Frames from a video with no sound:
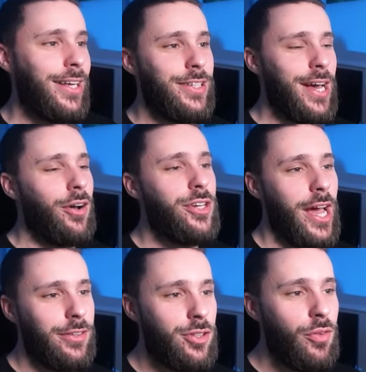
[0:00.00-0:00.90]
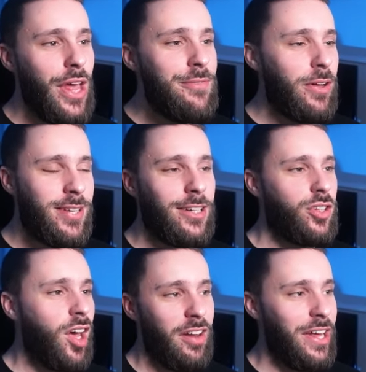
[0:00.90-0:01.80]
Yeah, okay. So they've
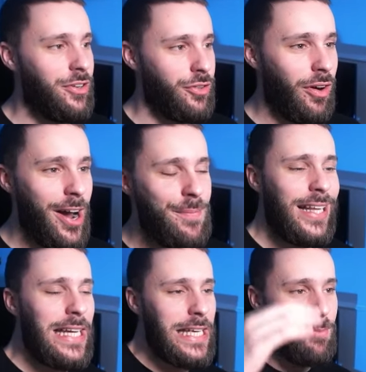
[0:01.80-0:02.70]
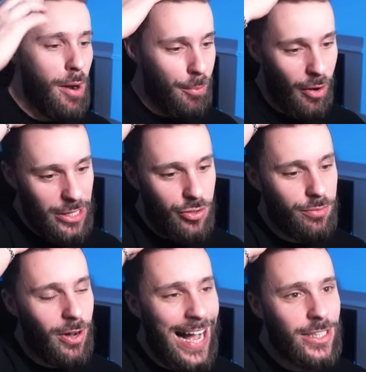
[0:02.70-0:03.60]
attached a ton of energy, right? Clearly in
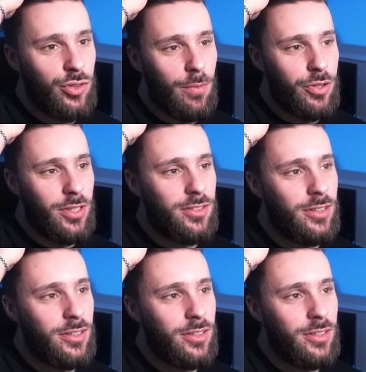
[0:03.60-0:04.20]
preparation for hand disruption and